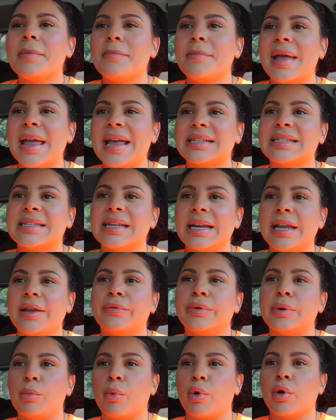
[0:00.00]
makes it
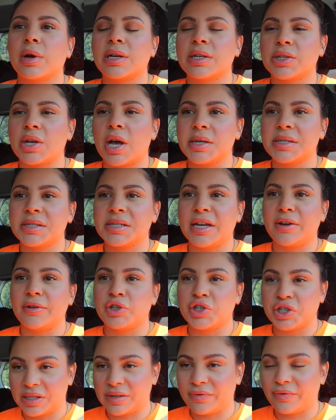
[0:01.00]
even more exhausting
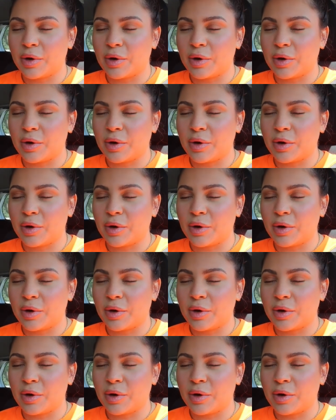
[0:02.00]
just